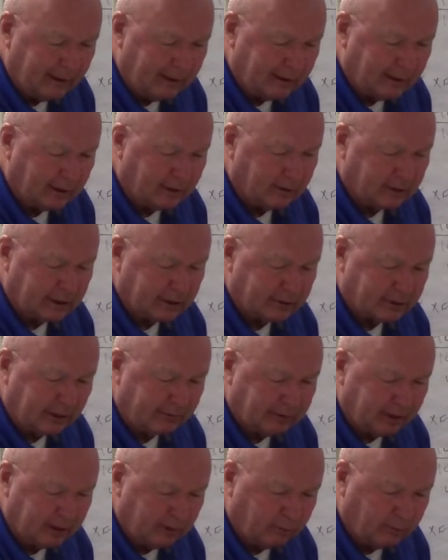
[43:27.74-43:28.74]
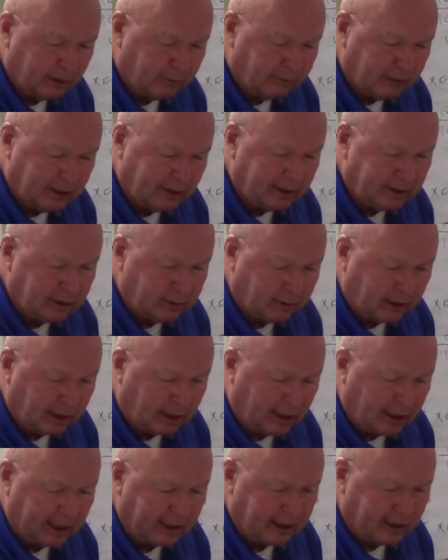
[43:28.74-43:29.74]
Now look at something that we really do a
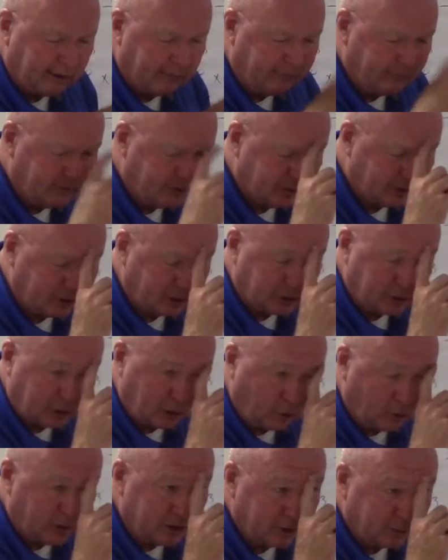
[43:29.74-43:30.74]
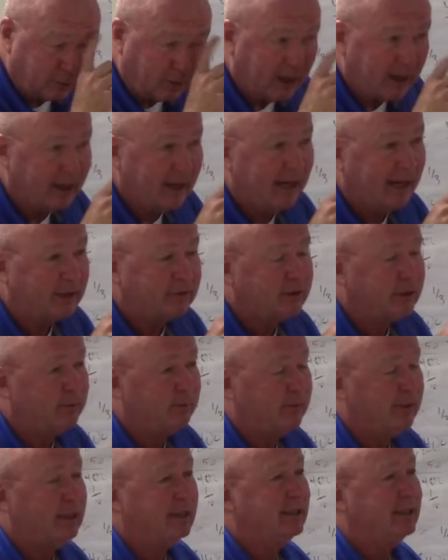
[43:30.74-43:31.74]
lot of. Just a storage warehouse, you
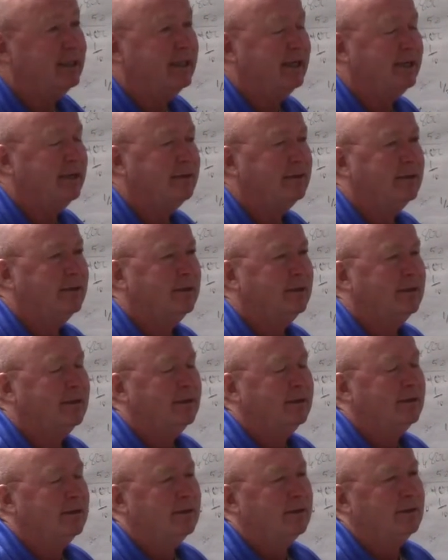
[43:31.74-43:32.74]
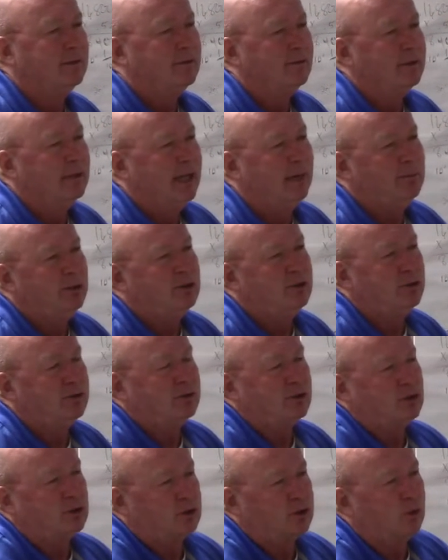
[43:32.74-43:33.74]
really get, how much
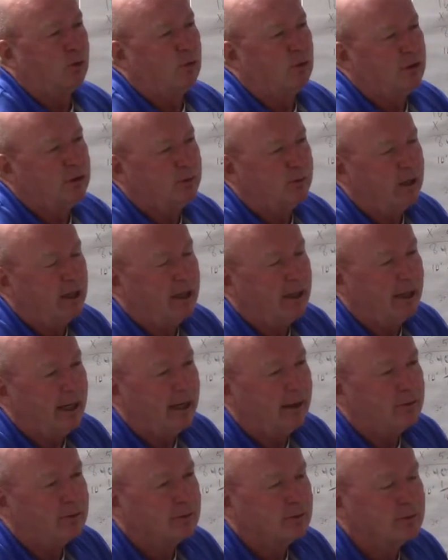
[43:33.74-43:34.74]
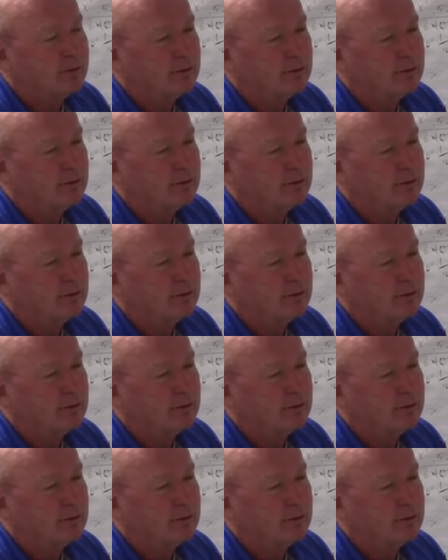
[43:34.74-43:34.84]
just a storage warehouse?